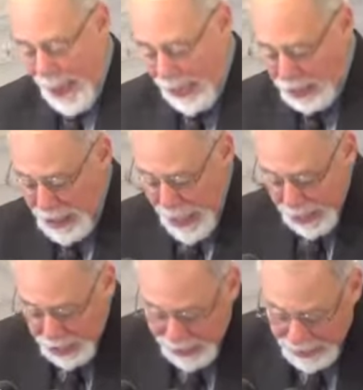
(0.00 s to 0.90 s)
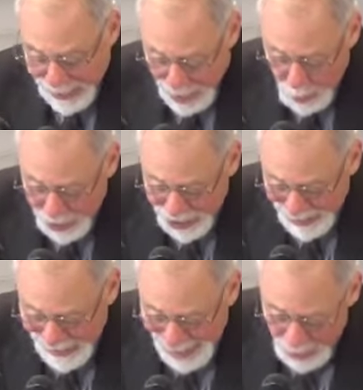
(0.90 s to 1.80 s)
Imagination is that which
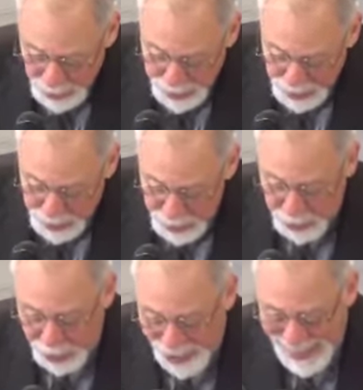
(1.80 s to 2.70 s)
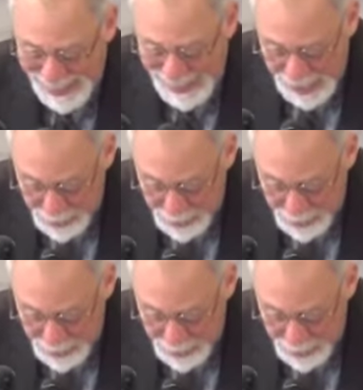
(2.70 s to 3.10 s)
allows us to think